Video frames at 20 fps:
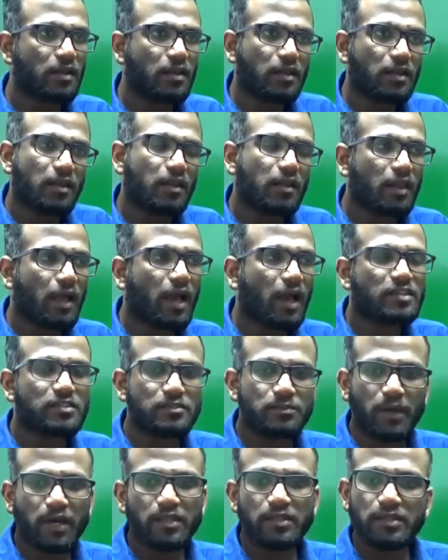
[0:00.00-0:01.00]
last
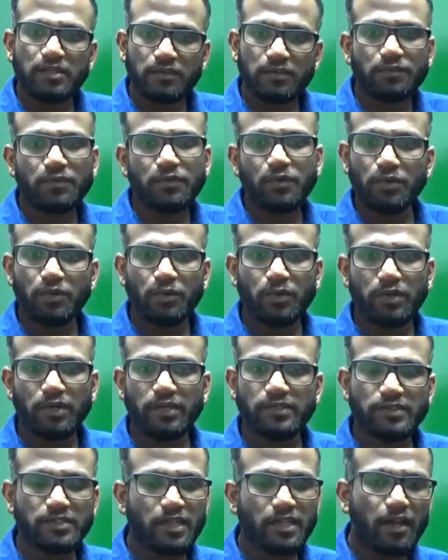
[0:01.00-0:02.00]
month for
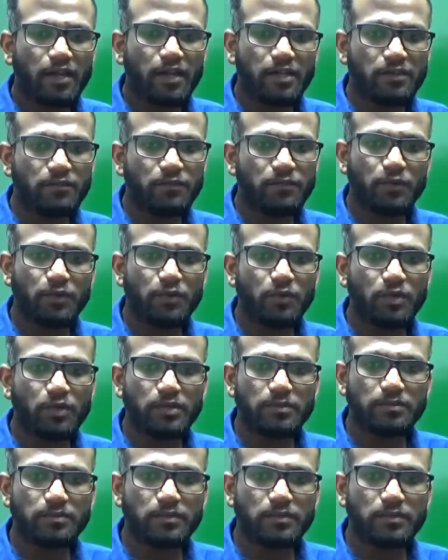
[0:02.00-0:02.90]
your starting for your